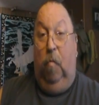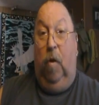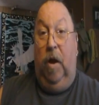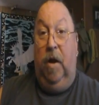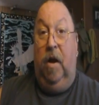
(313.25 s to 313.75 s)

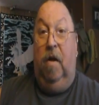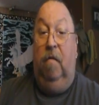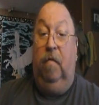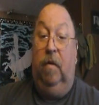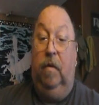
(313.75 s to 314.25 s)

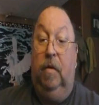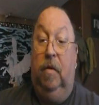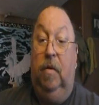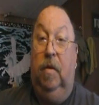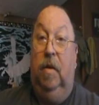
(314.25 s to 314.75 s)

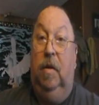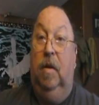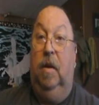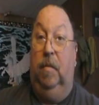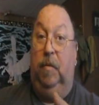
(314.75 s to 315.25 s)

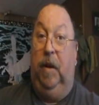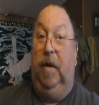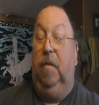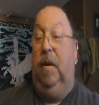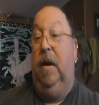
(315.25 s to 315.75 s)
I'm
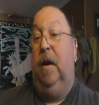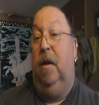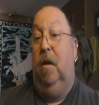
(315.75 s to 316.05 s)
explaining to my dad,